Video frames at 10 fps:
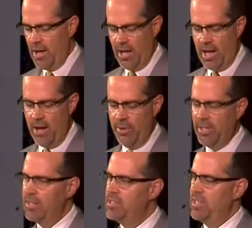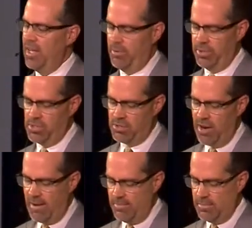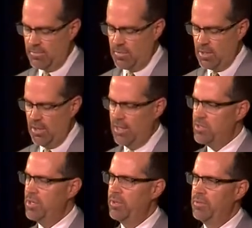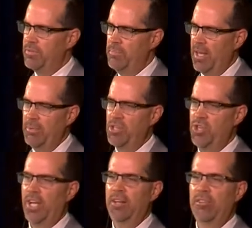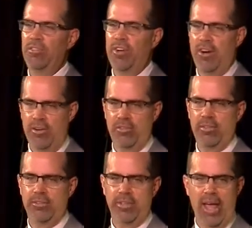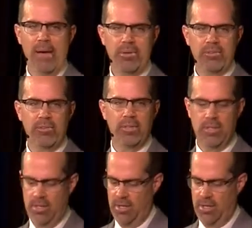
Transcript: I, I would get sick with strep, and she would make me chicken and stars, Campbell's.